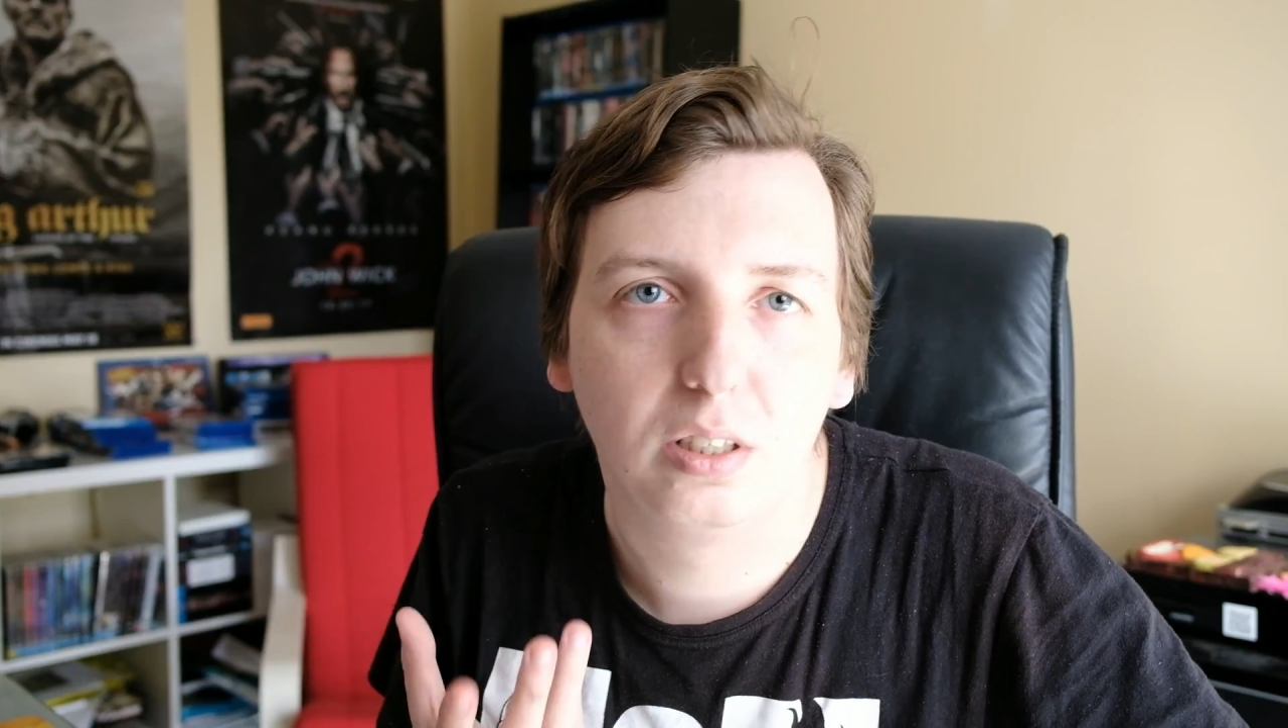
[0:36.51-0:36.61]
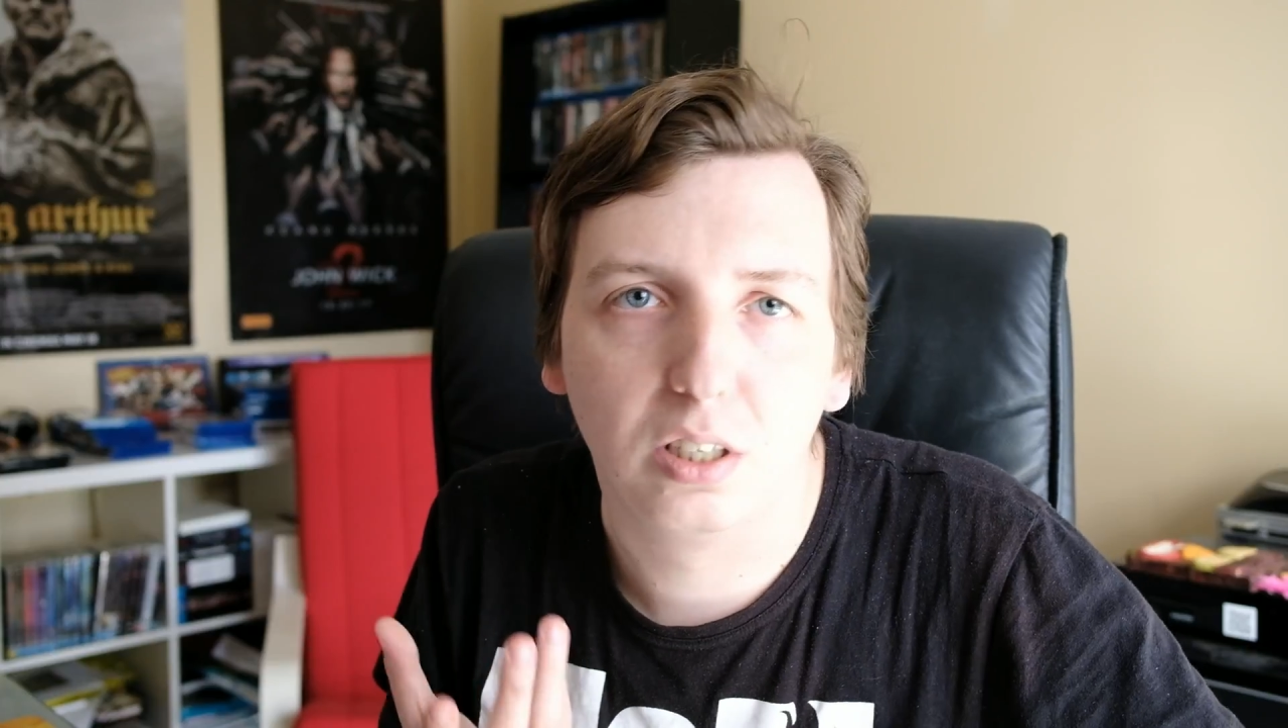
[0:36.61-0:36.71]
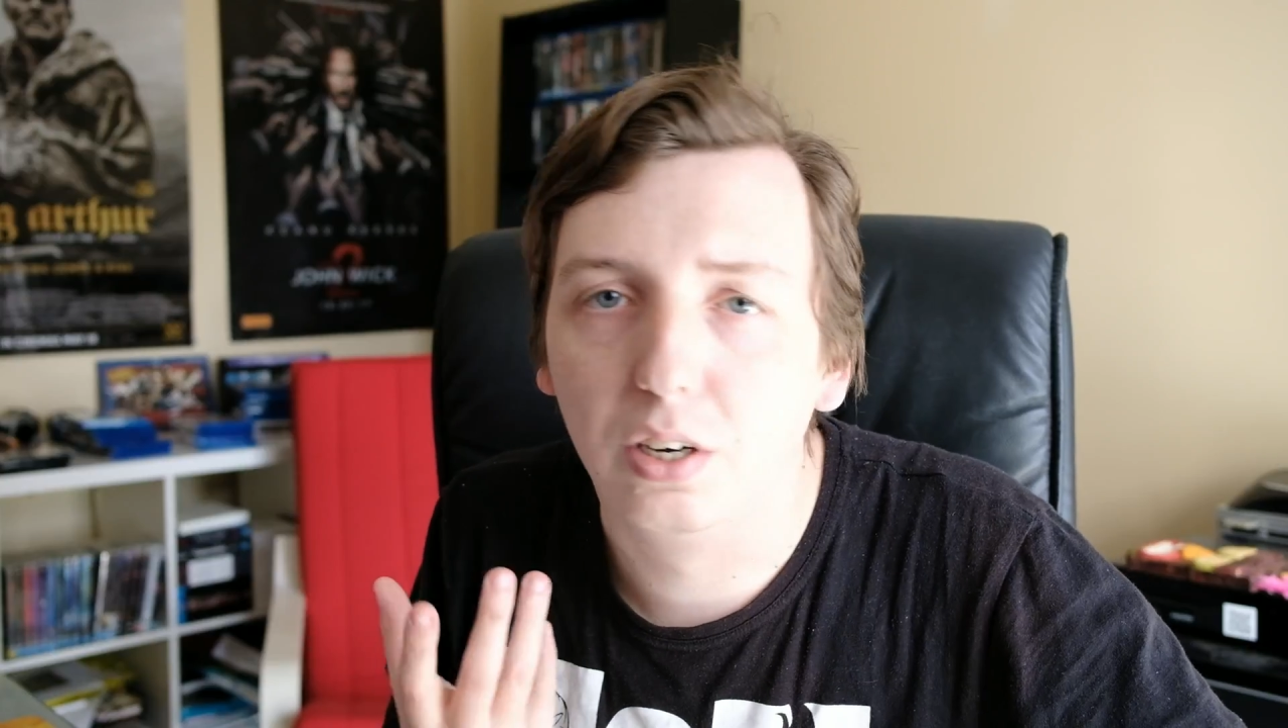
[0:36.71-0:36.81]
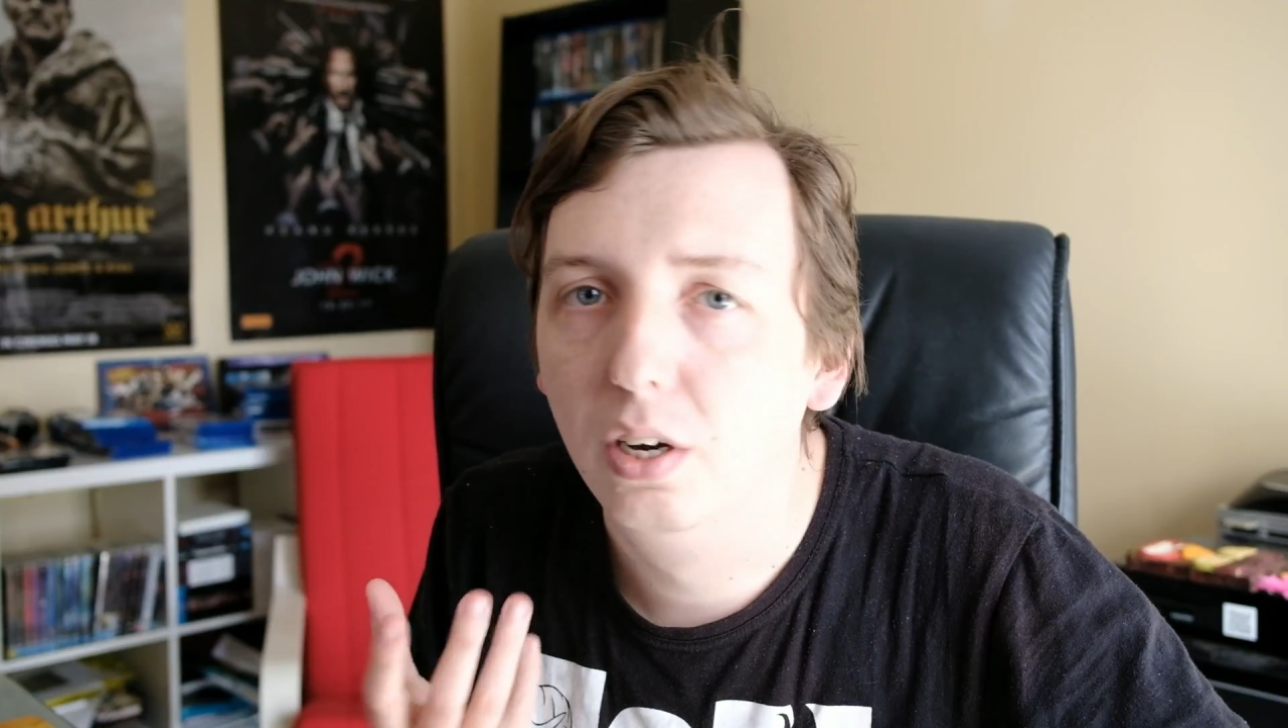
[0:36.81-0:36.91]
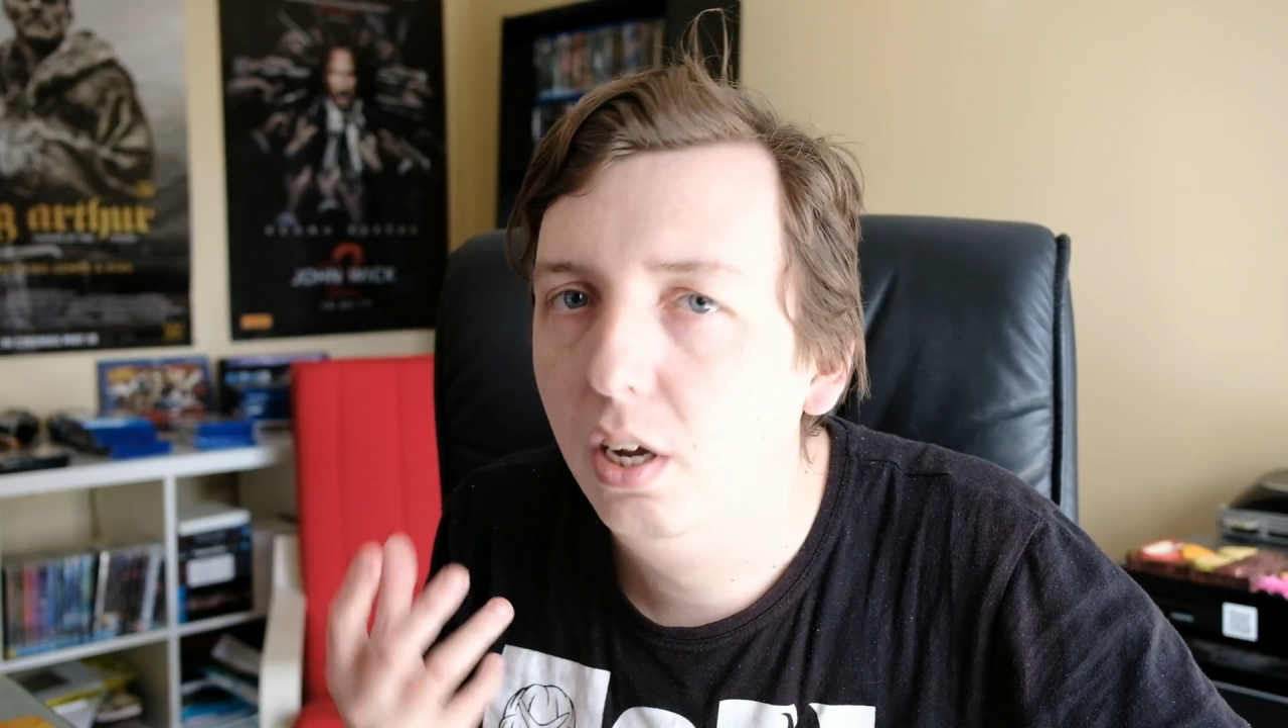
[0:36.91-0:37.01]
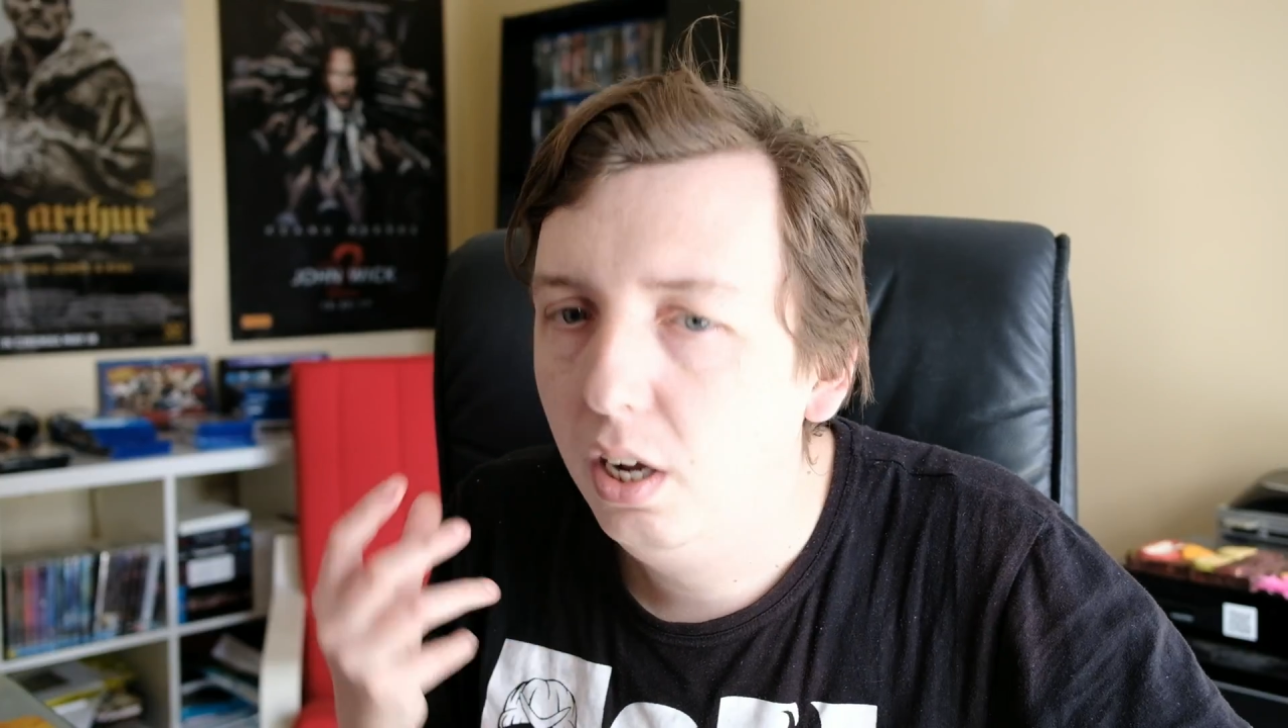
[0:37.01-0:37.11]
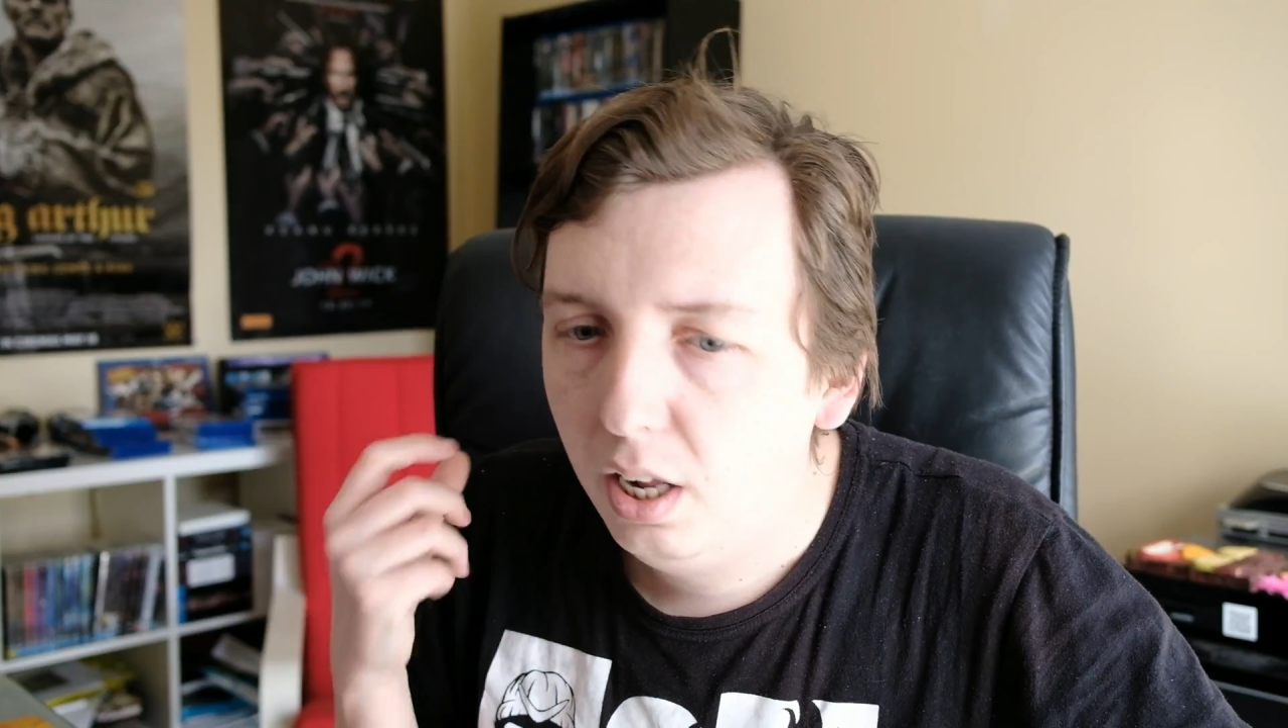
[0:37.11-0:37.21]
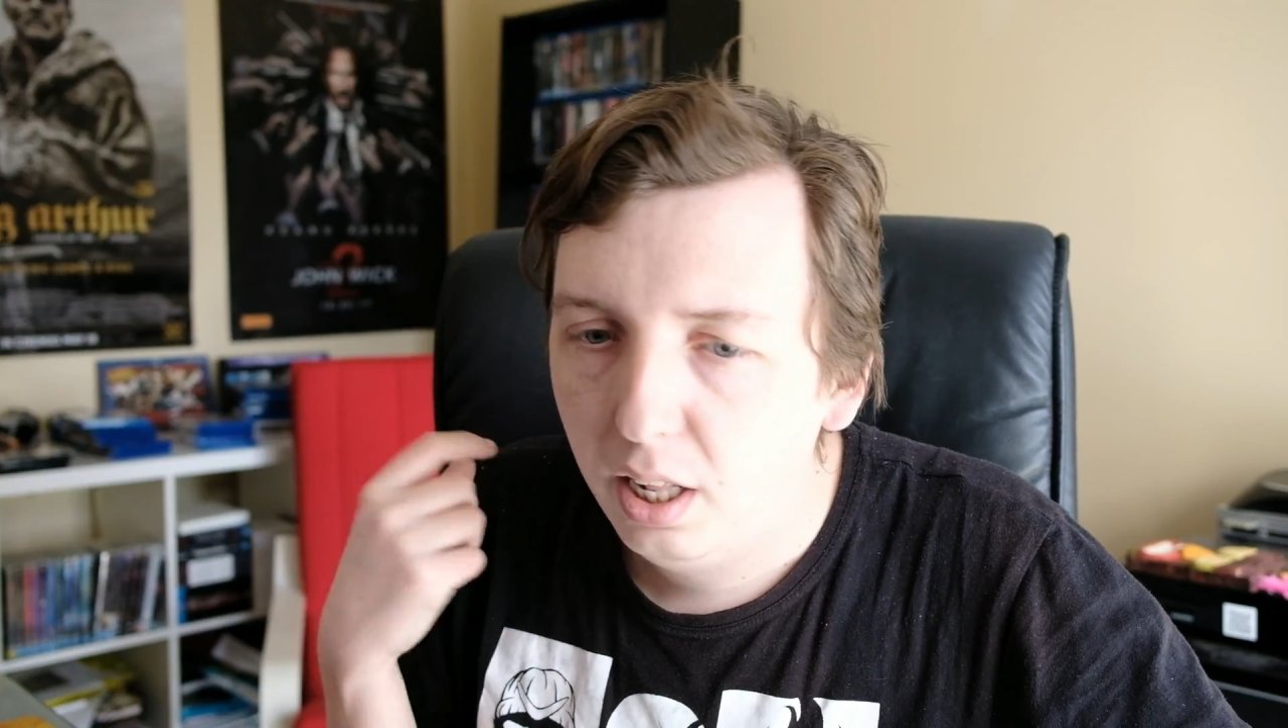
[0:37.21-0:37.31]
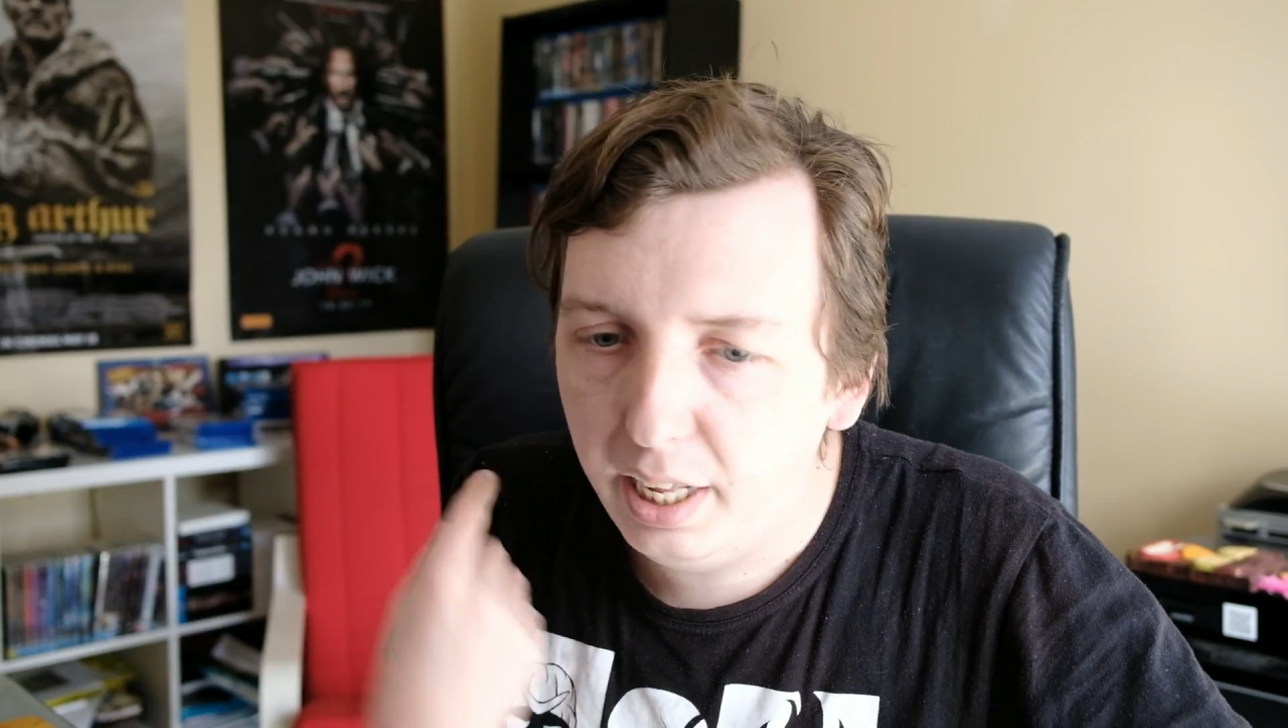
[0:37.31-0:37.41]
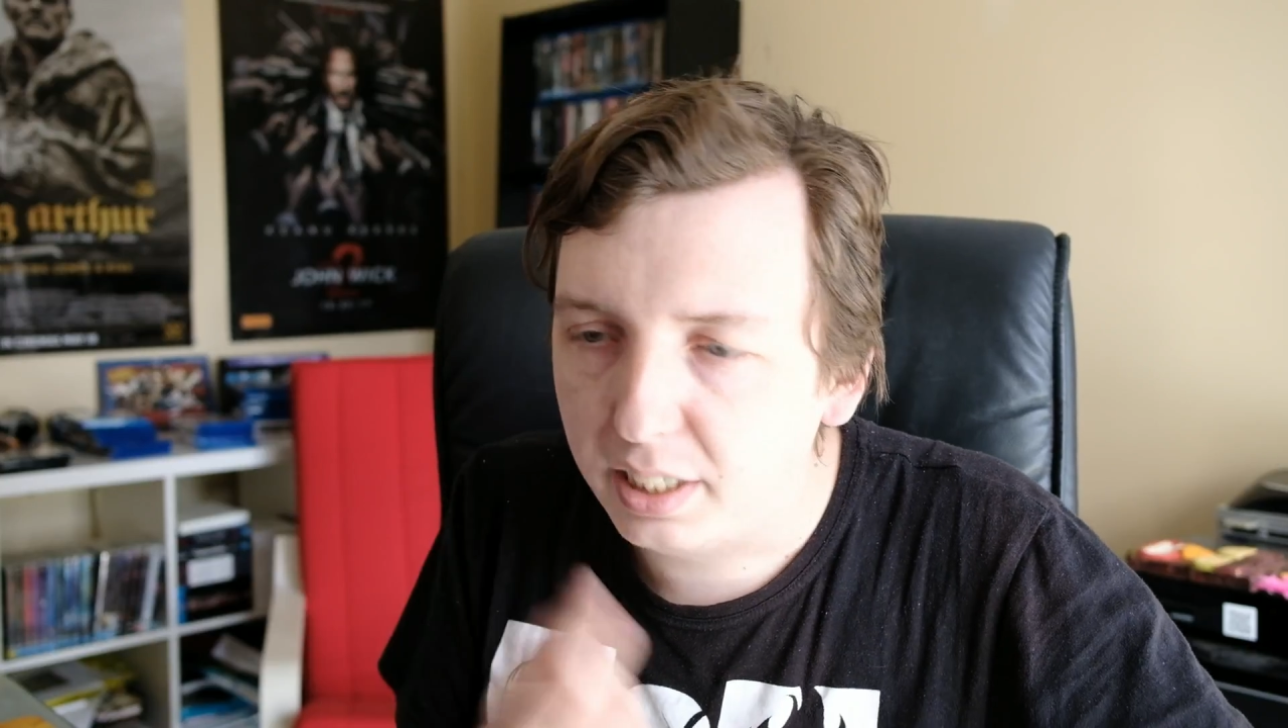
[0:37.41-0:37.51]
So
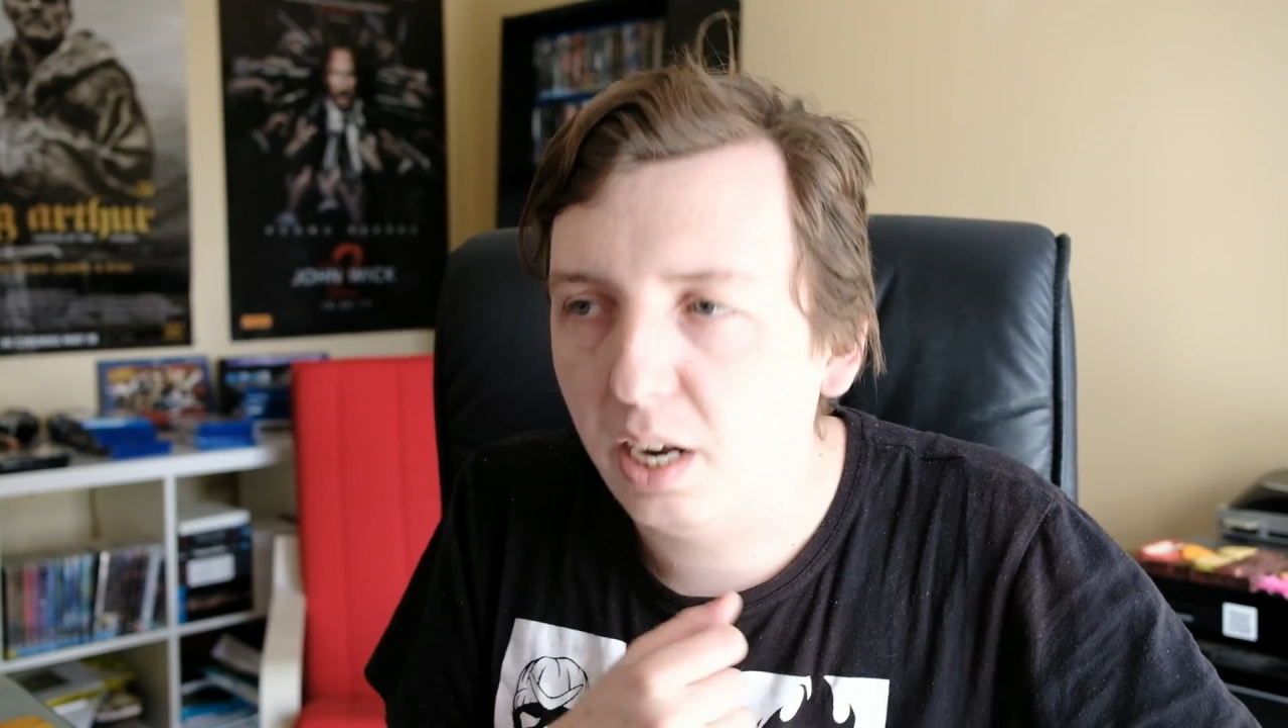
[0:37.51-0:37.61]
let's